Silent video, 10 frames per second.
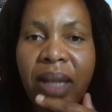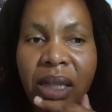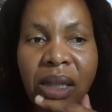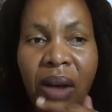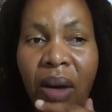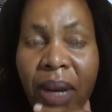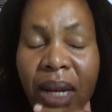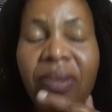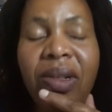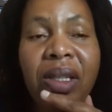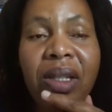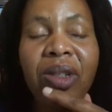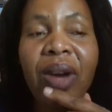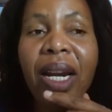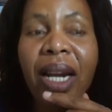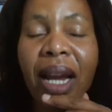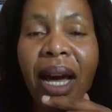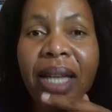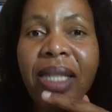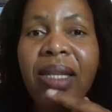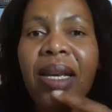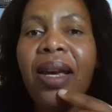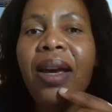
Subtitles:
there's so many reasons to analyze